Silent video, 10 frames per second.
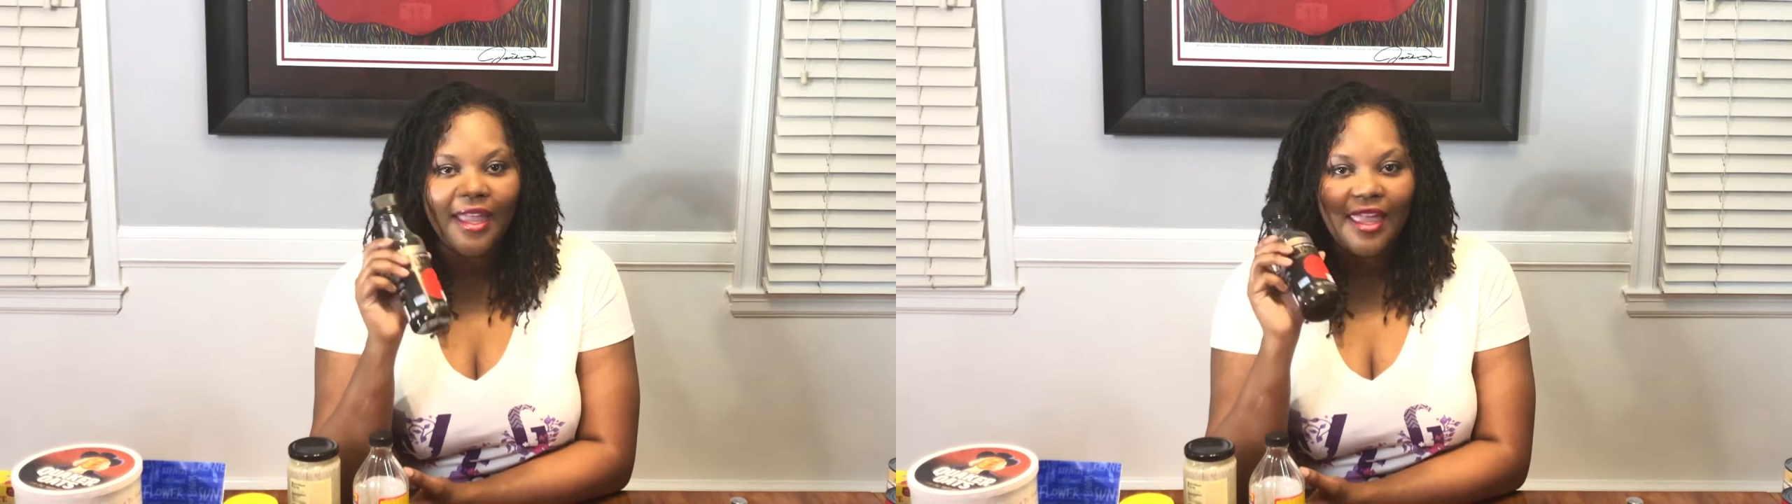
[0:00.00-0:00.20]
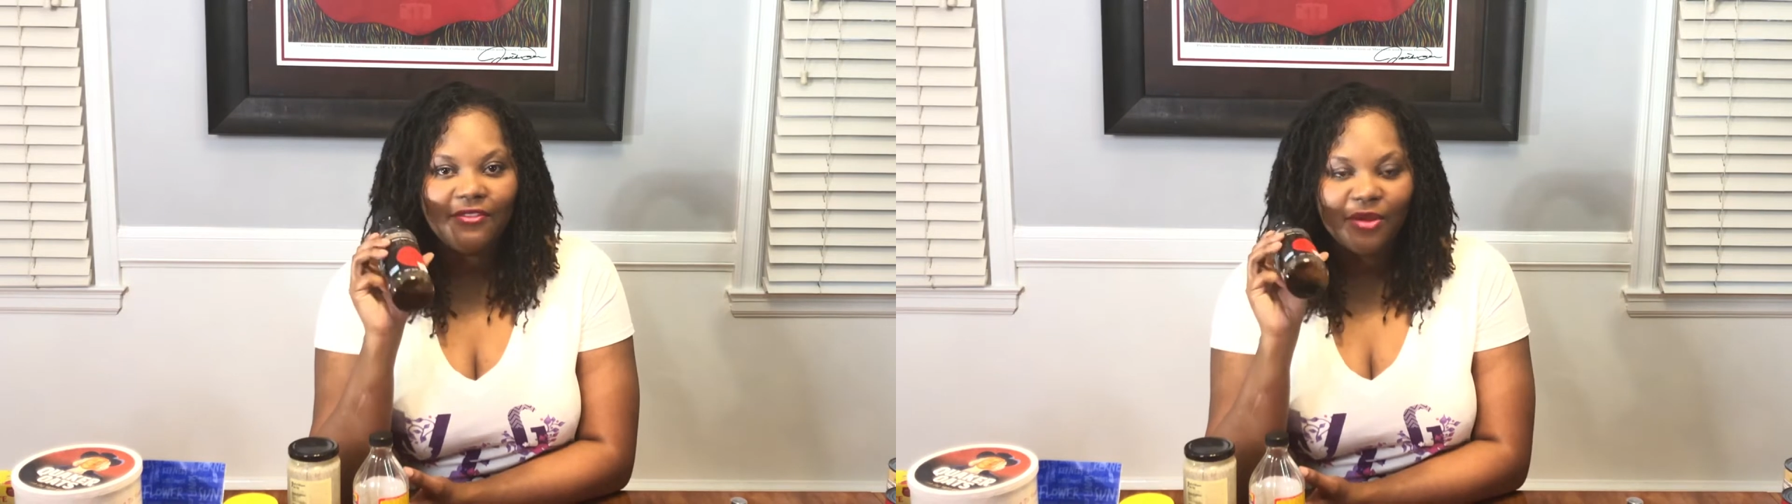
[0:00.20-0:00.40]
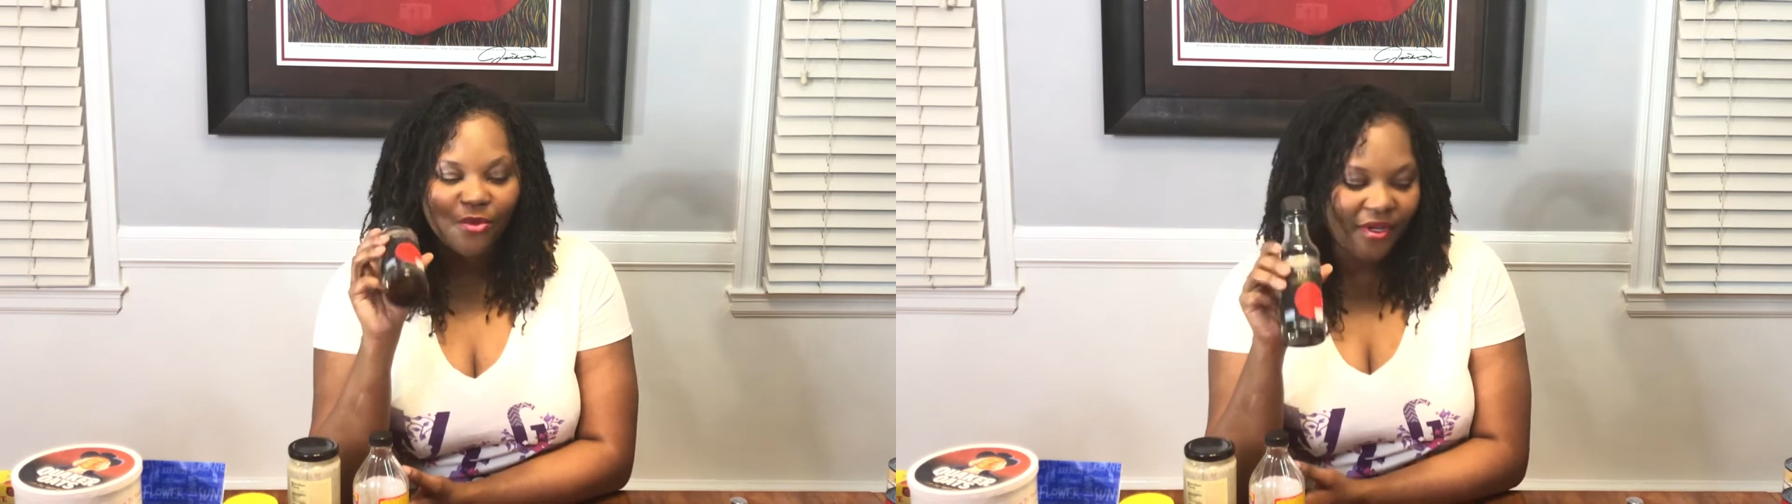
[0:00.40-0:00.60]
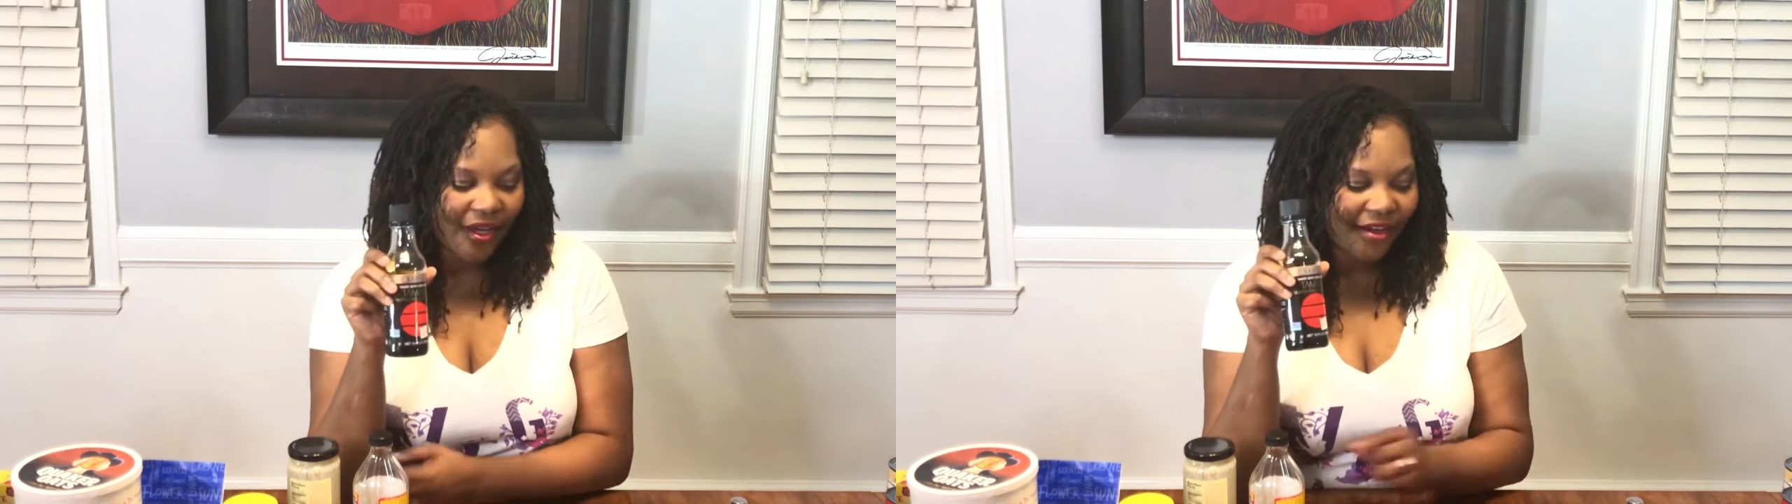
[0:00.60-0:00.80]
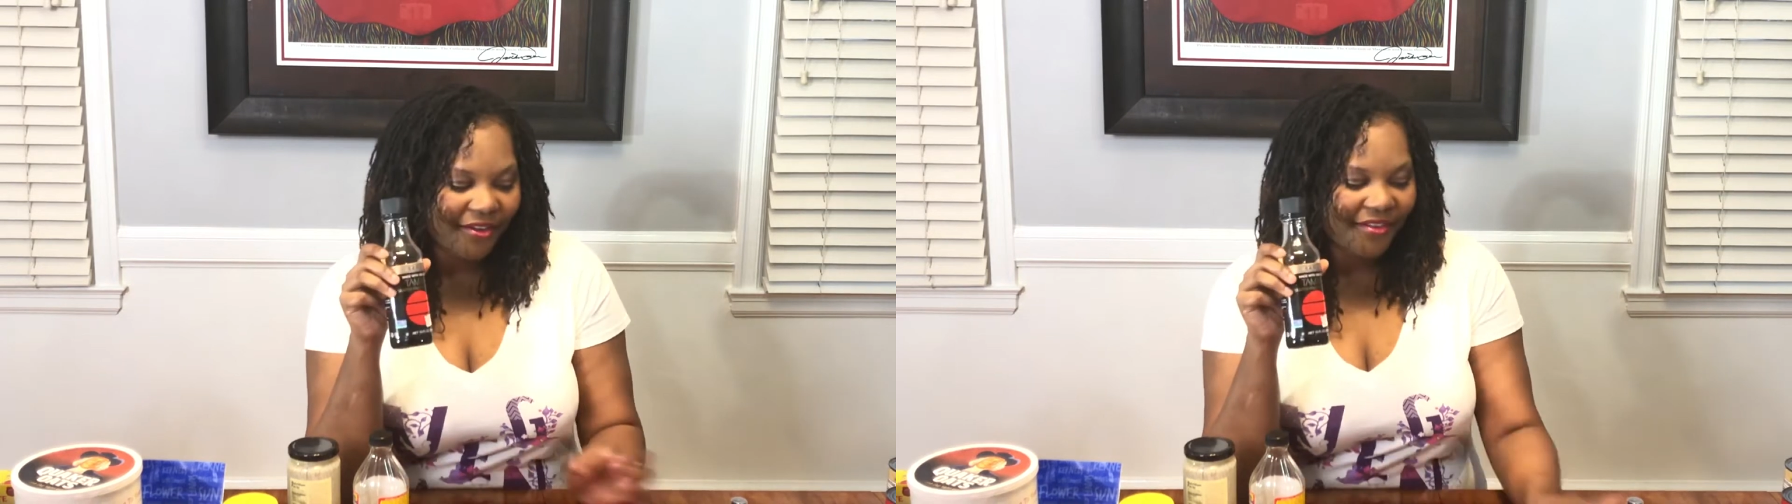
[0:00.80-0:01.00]
If I run
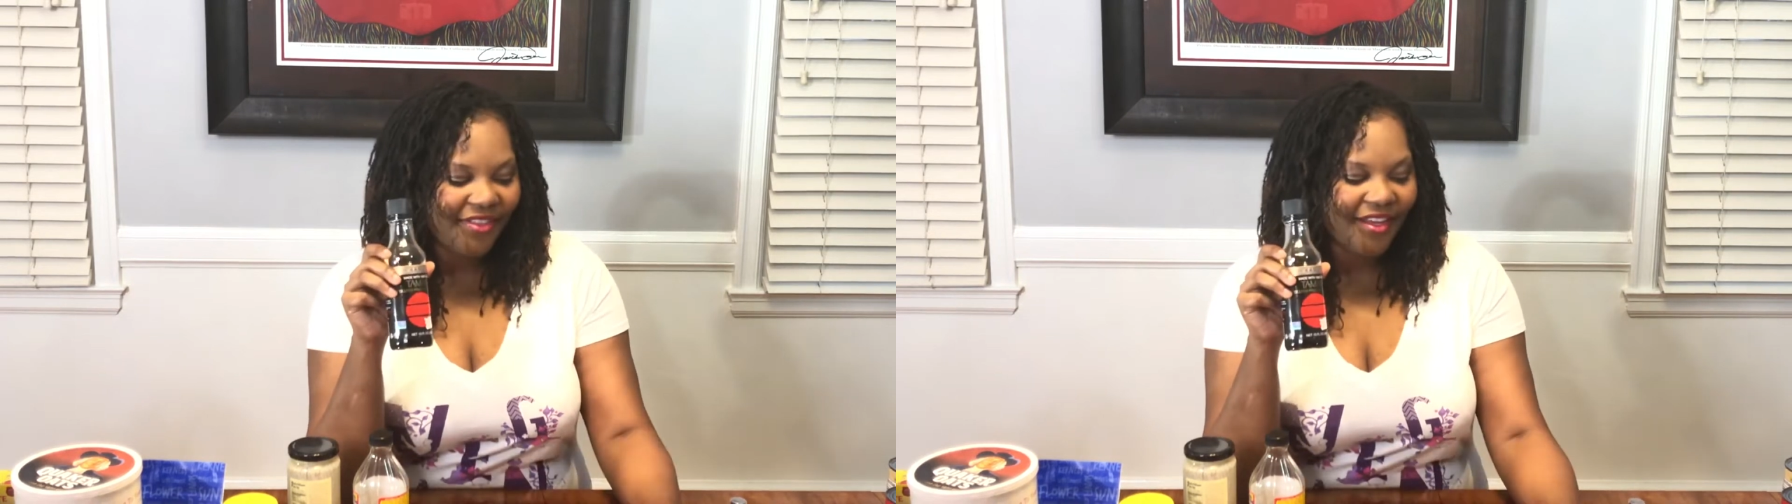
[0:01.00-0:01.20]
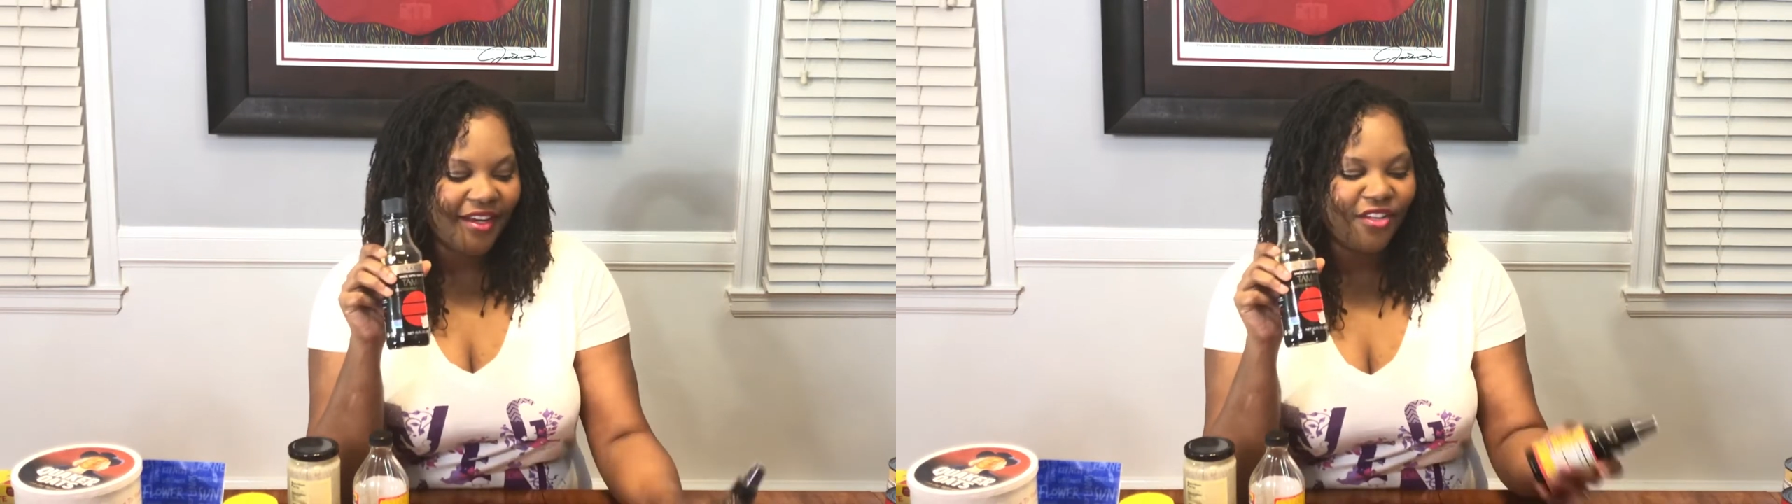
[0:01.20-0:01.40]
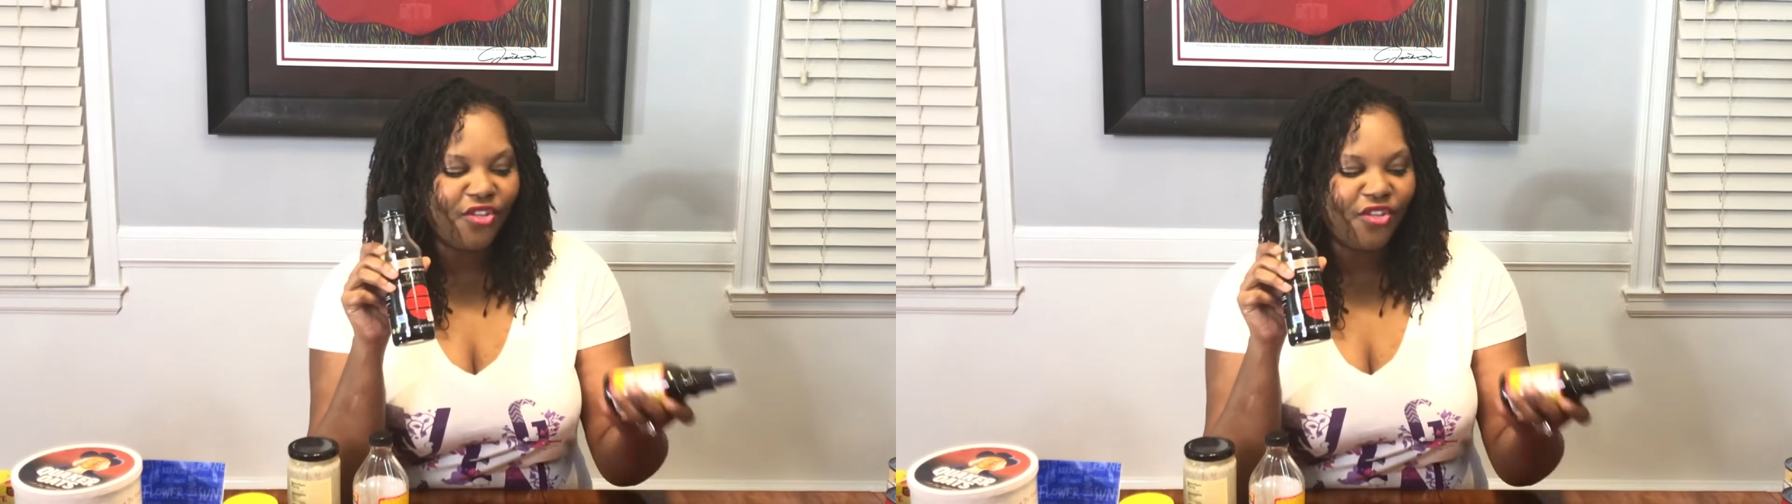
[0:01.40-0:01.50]
out, then I